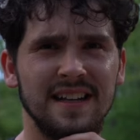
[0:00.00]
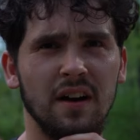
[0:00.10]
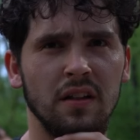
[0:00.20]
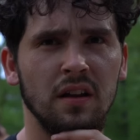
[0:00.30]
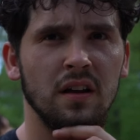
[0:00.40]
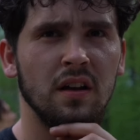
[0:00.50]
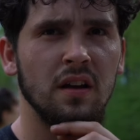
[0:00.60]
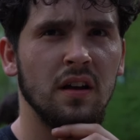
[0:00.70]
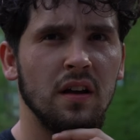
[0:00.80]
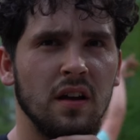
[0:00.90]
south?
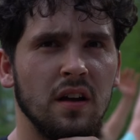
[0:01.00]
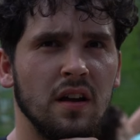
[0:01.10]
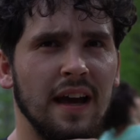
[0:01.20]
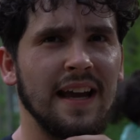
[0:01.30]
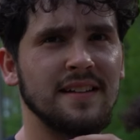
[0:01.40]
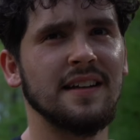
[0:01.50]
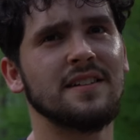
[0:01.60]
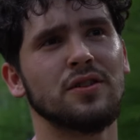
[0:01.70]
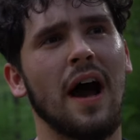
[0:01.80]
I think so, yeah. 18 and 2.